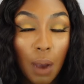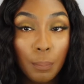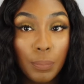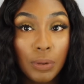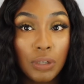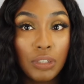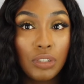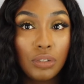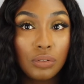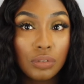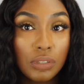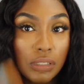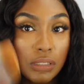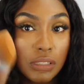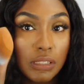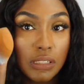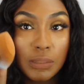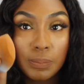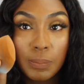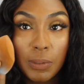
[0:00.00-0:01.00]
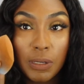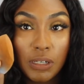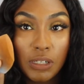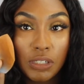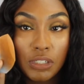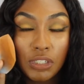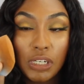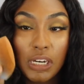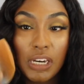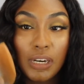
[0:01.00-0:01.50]
But using this
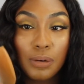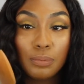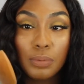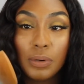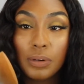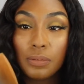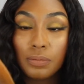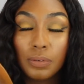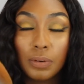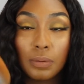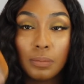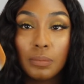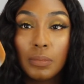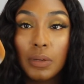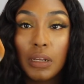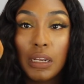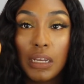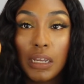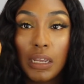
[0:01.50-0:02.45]
sponge, it went from